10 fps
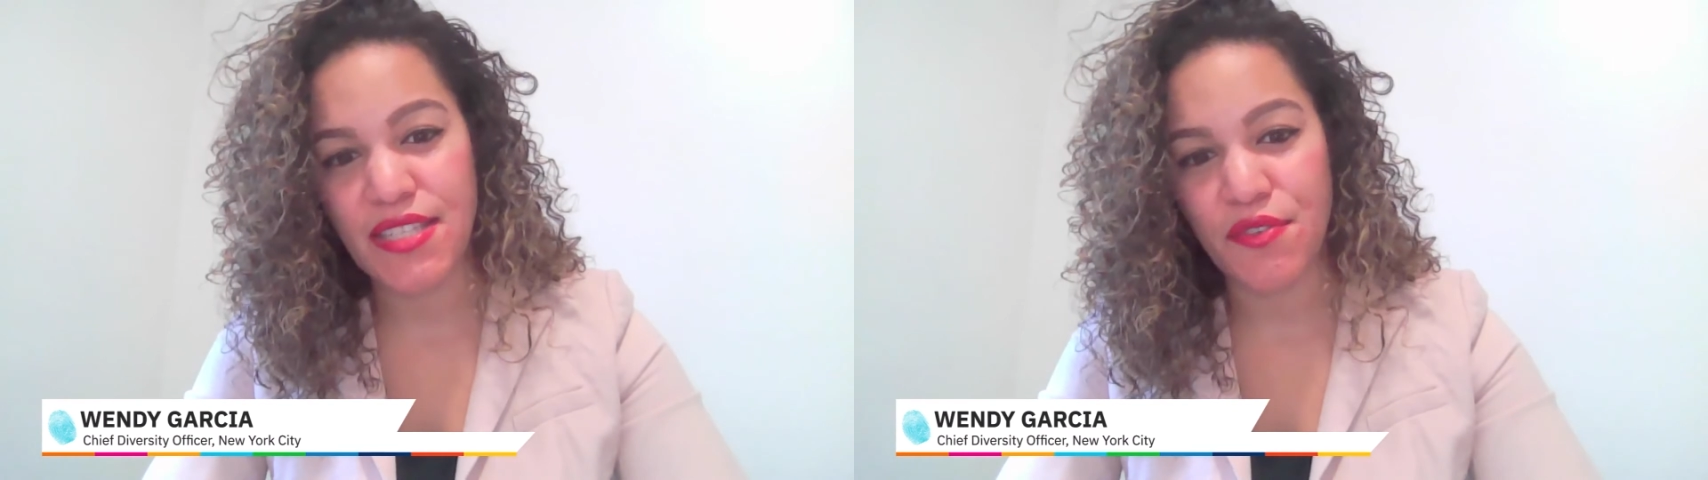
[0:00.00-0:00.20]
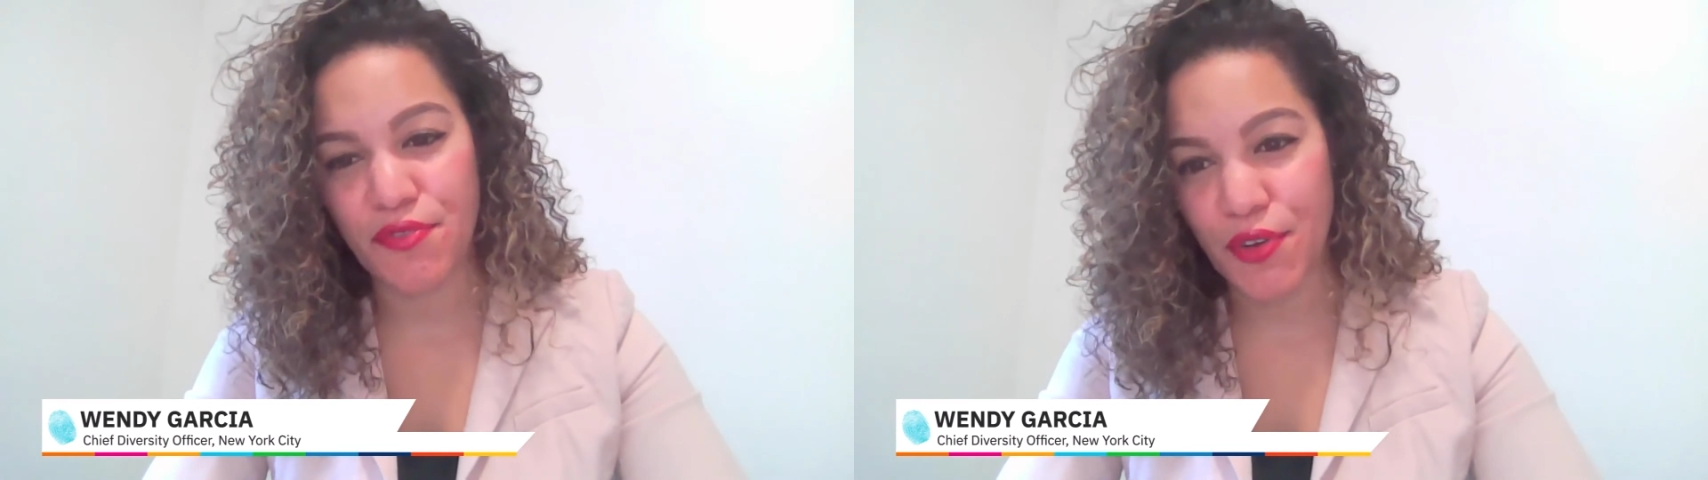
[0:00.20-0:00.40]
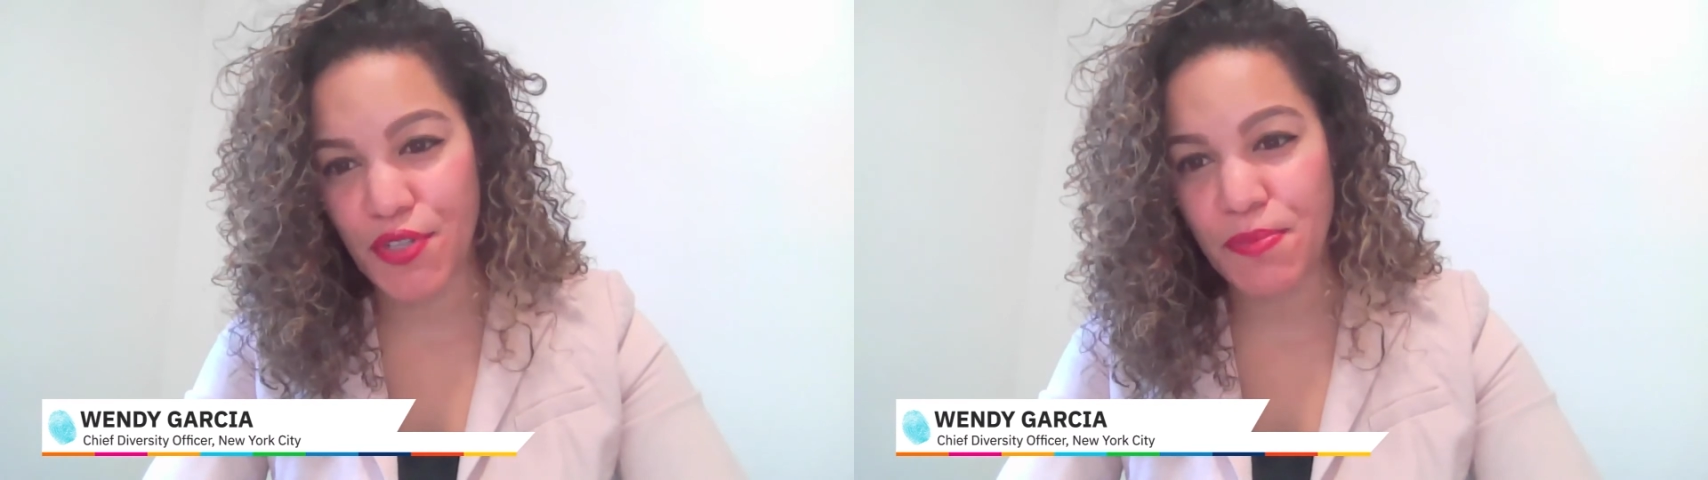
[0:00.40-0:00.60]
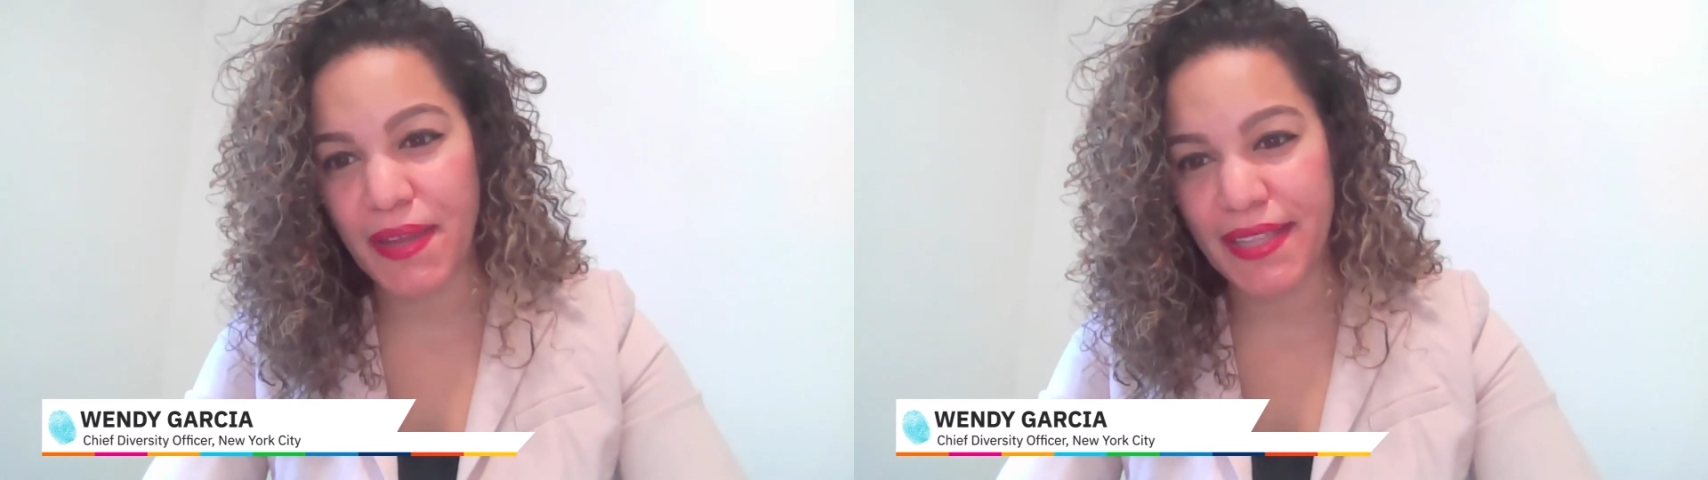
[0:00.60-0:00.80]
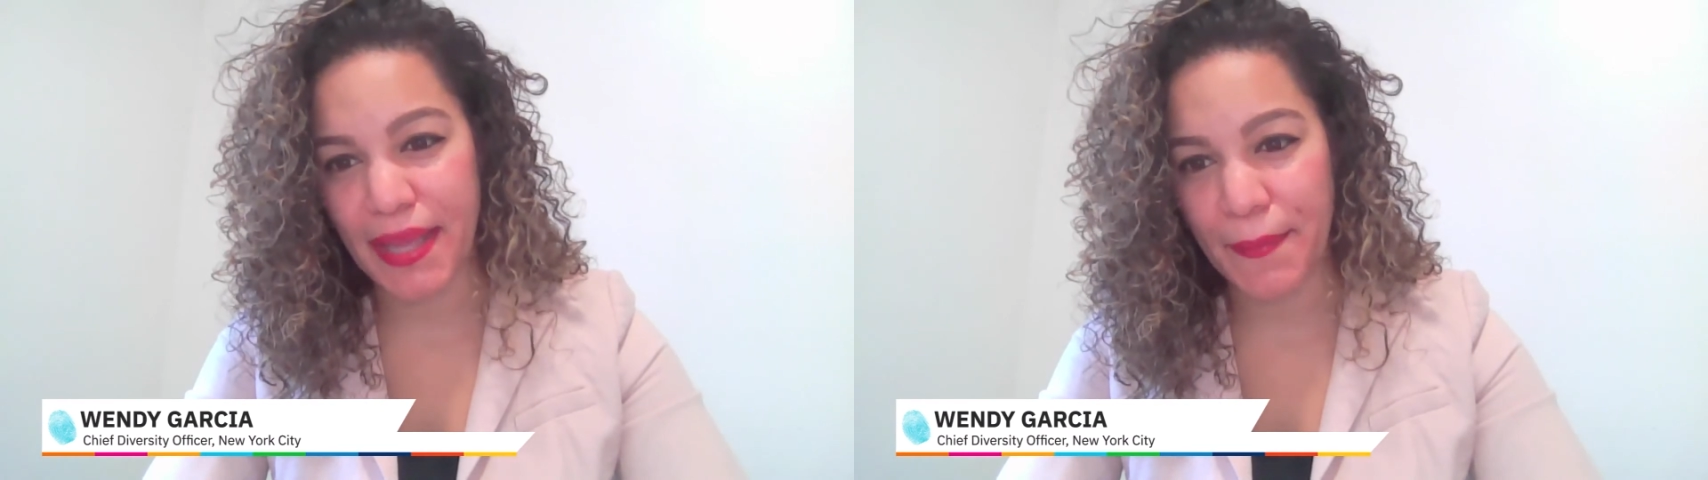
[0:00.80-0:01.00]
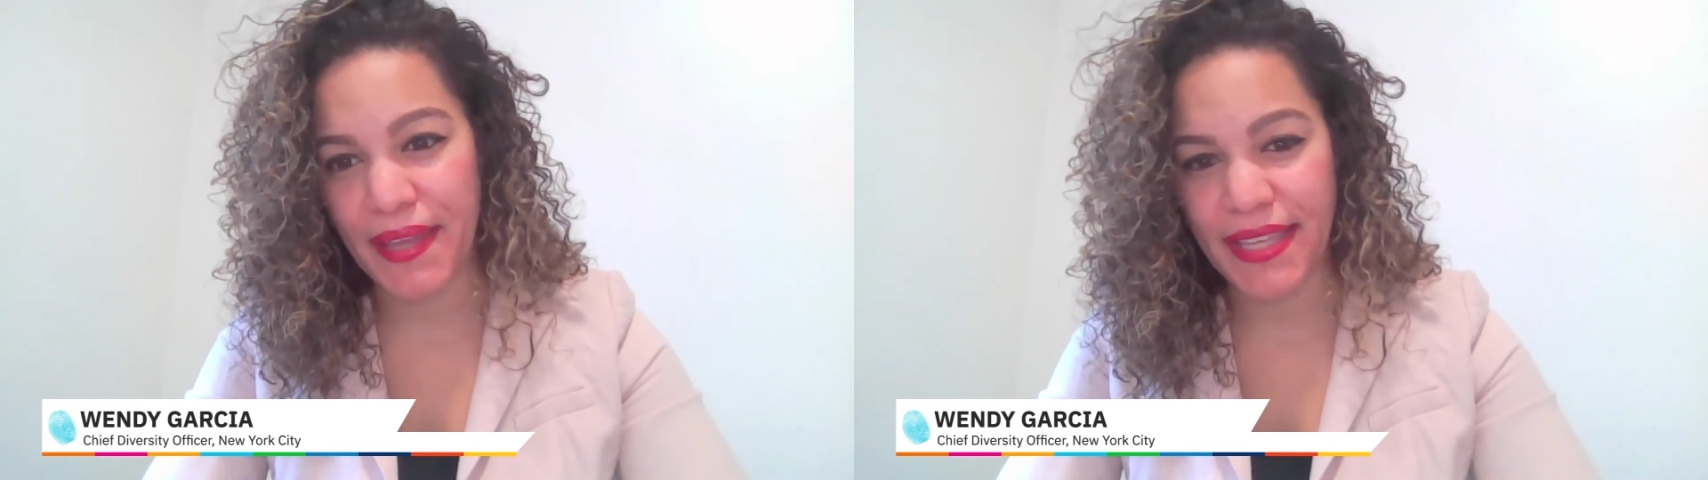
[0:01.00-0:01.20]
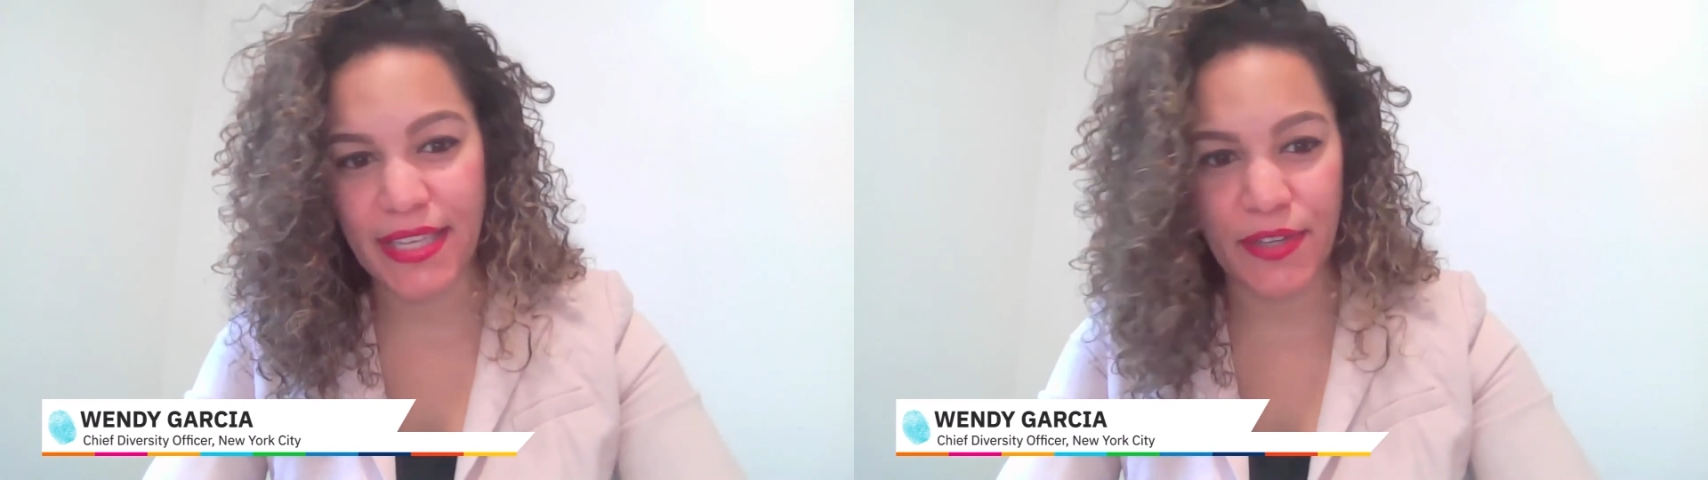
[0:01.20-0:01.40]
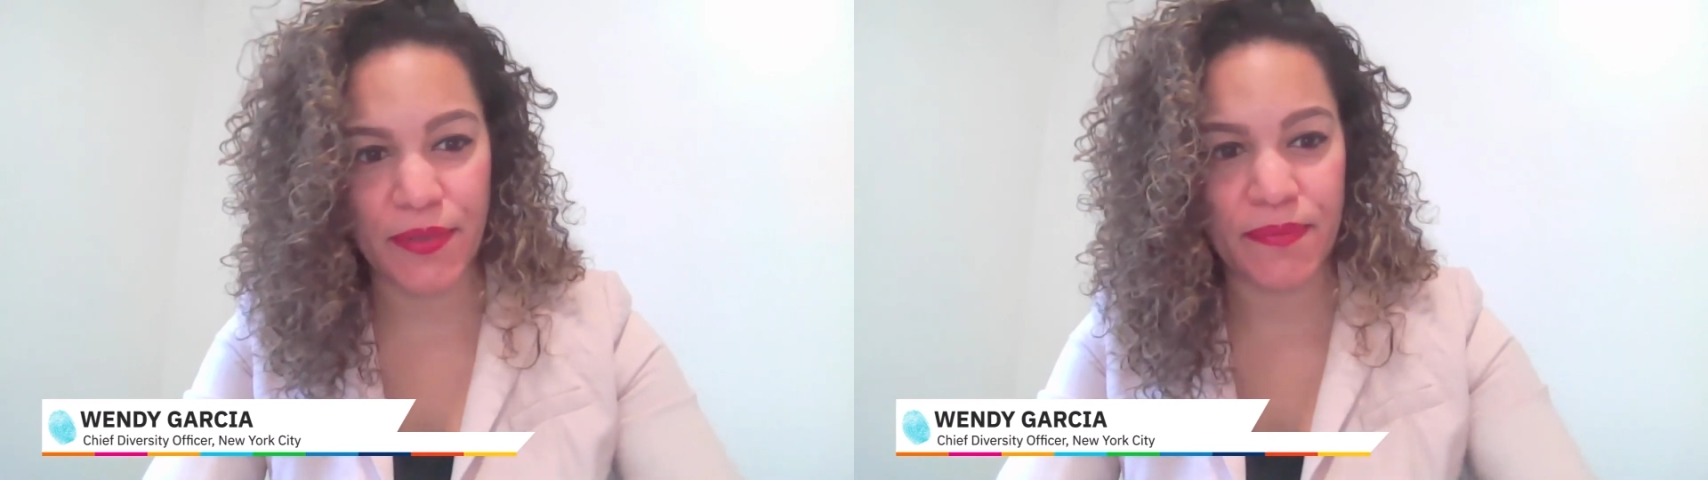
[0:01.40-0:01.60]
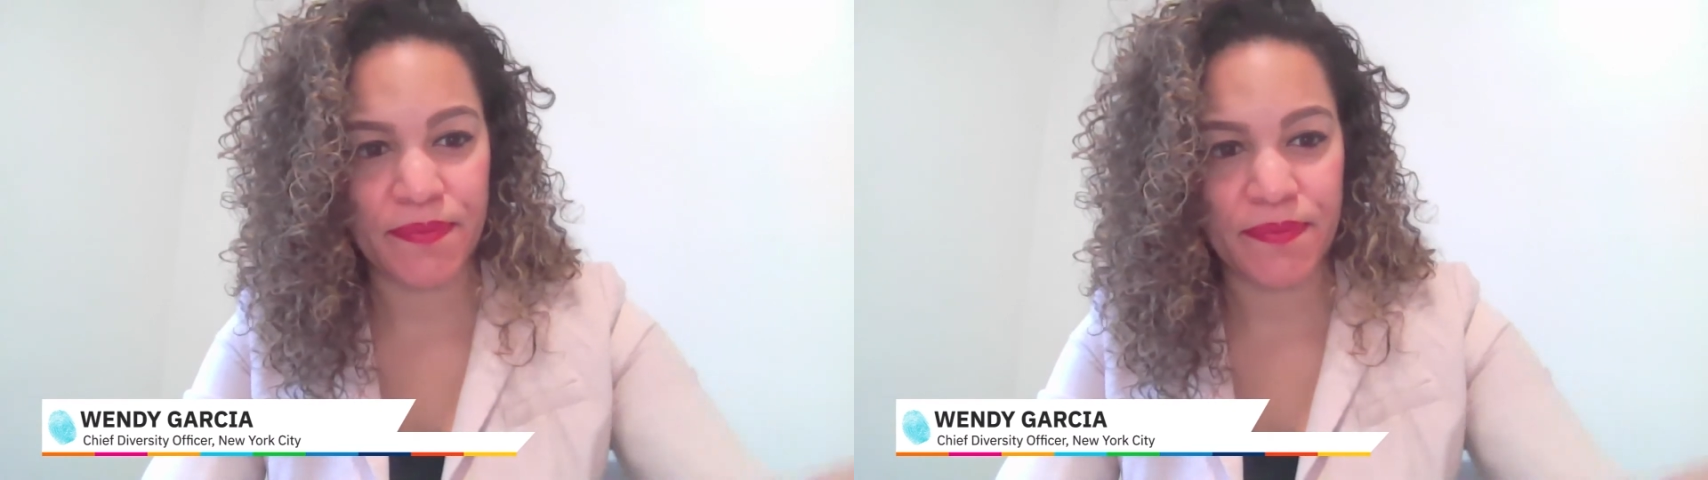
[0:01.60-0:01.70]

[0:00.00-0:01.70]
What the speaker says: first pandemic year.